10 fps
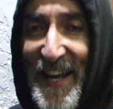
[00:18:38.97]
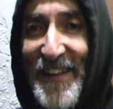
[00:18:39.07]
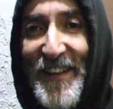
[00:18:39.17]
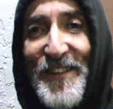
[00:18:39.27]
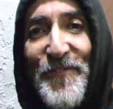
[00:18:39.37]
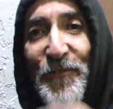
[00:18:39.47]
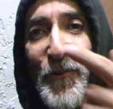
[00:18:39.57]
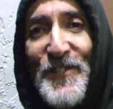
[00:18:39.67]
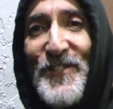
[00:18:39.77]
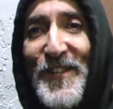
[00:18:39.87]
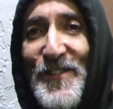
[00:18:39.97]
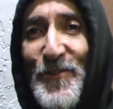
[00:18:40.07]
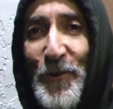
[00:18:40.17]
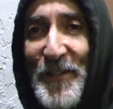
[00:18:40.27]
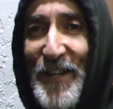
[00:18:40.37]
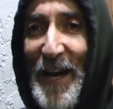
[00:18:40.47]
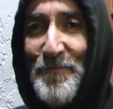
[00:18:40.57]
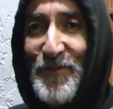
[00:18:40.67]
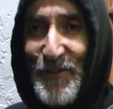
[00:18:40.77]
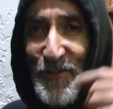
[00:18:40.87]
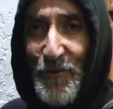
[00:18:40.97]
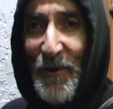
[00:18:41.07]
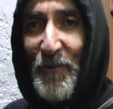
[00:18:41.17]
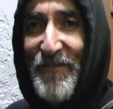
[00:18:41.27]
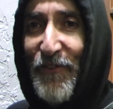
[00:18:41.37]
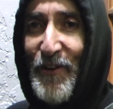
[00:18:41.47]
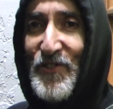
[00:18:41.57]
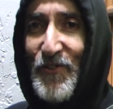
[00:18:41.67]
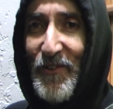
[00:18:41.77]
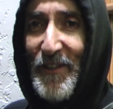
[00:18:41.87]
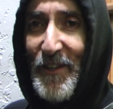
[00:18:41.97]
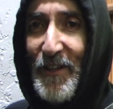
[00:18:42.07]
And then they force the New York Times to do a reversal.